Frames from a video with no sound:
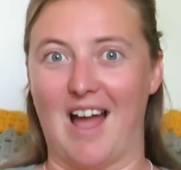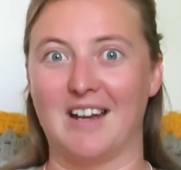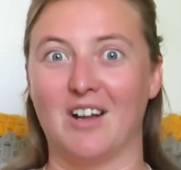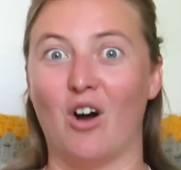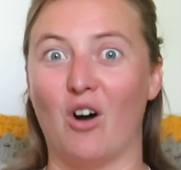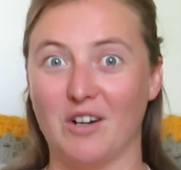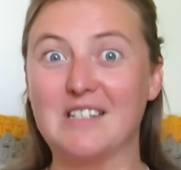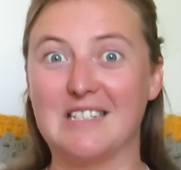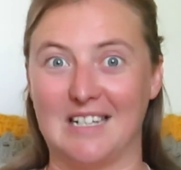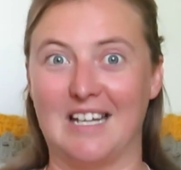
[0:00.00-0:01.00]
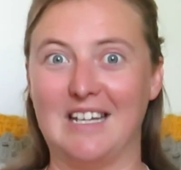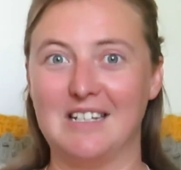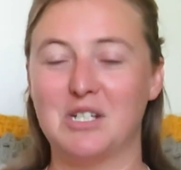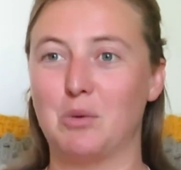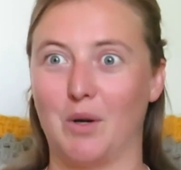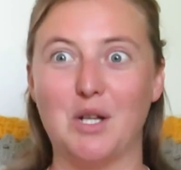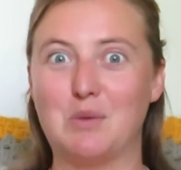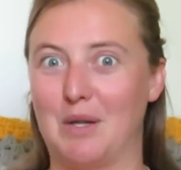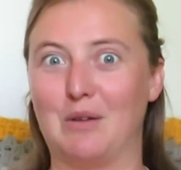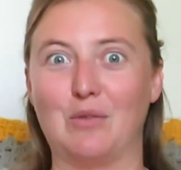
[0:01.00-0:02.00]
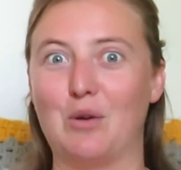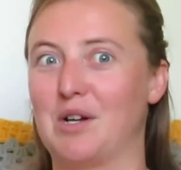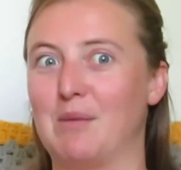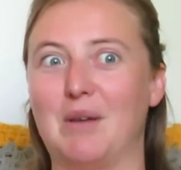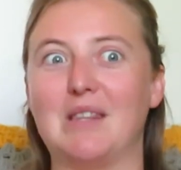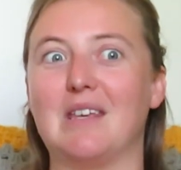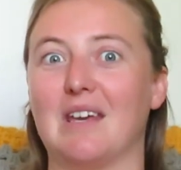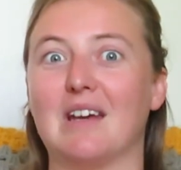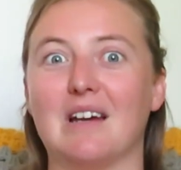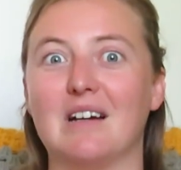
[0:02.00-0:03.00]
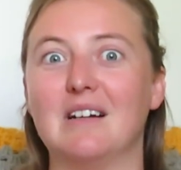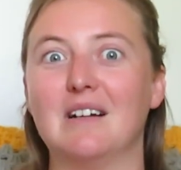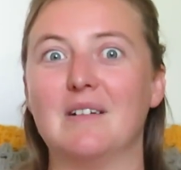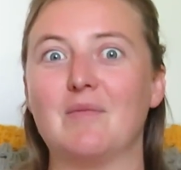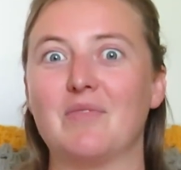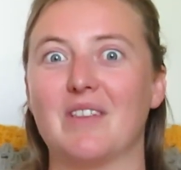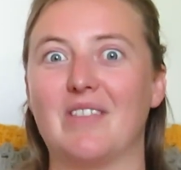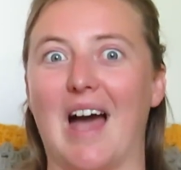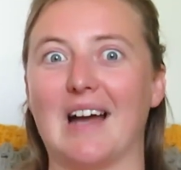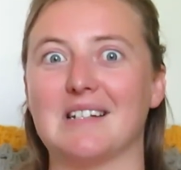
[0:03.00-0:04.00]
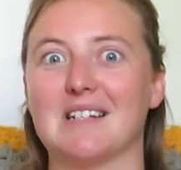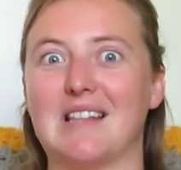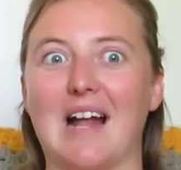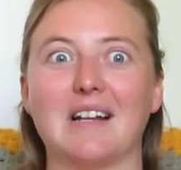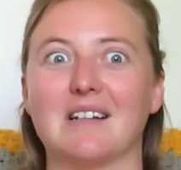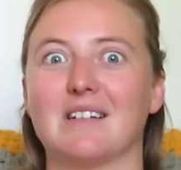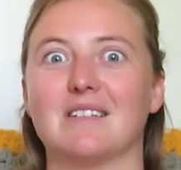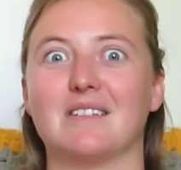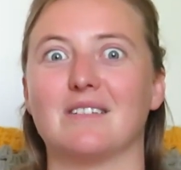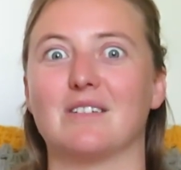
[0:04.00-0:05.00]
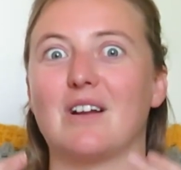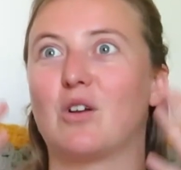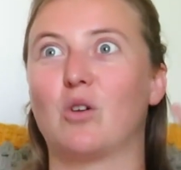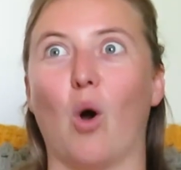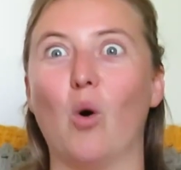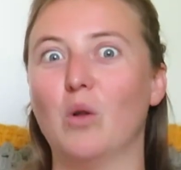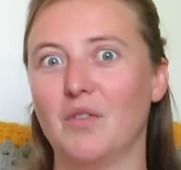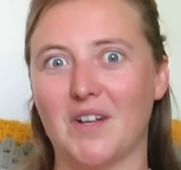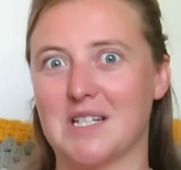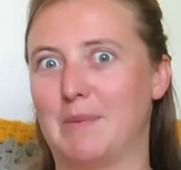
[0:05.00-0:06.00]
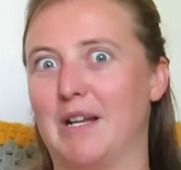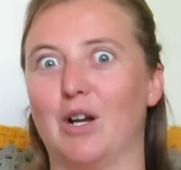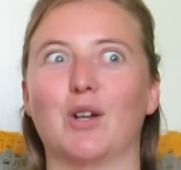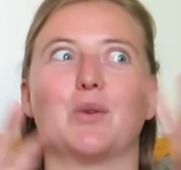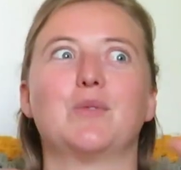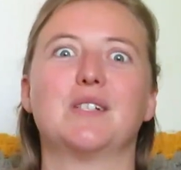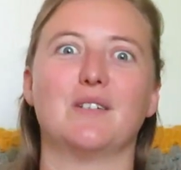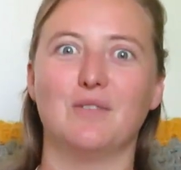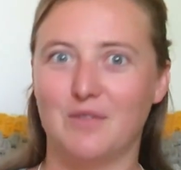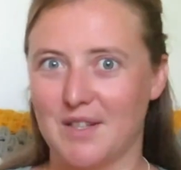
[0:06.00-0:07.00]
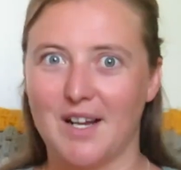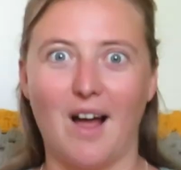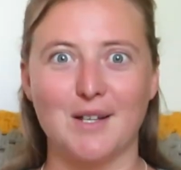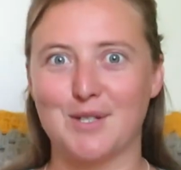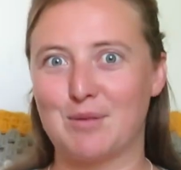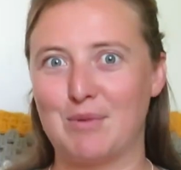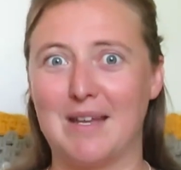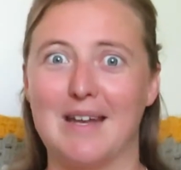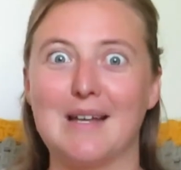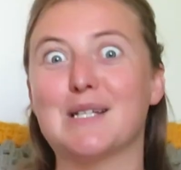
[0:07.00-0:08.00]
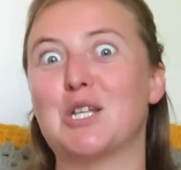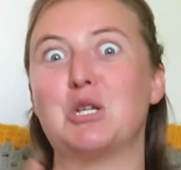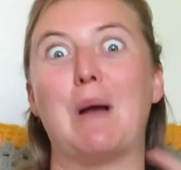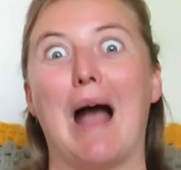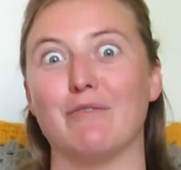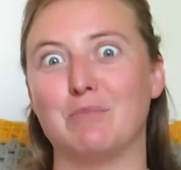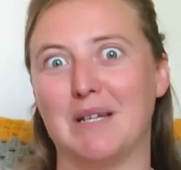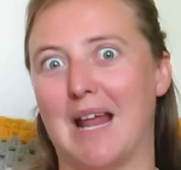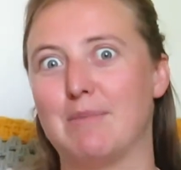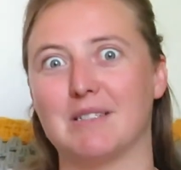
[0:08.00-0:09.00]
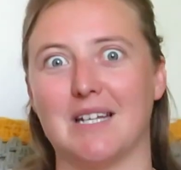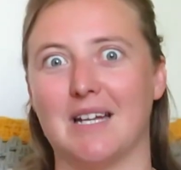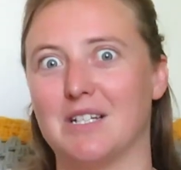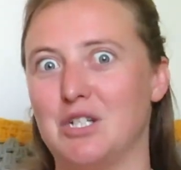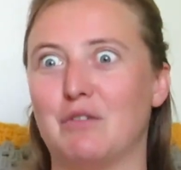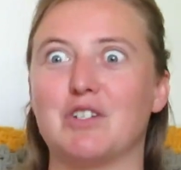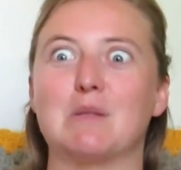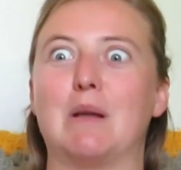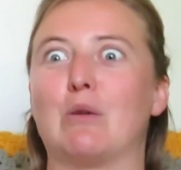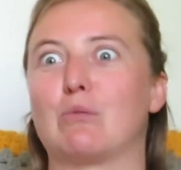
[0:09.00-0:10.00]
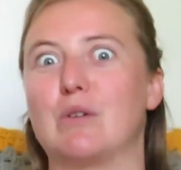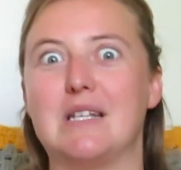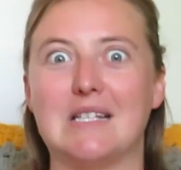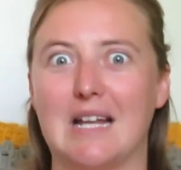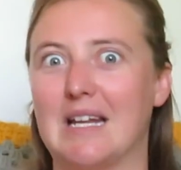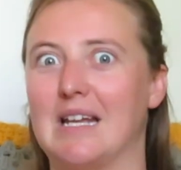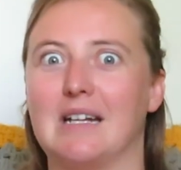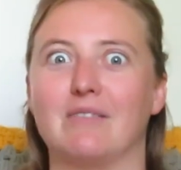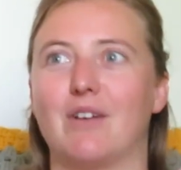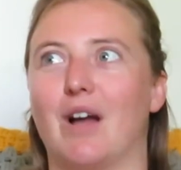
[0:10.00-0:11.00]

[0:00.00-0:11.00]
And honestly, 2024 can be the year that goal that has been elusive for the last 3 years that you haven't been able to hit and you've just been resetting in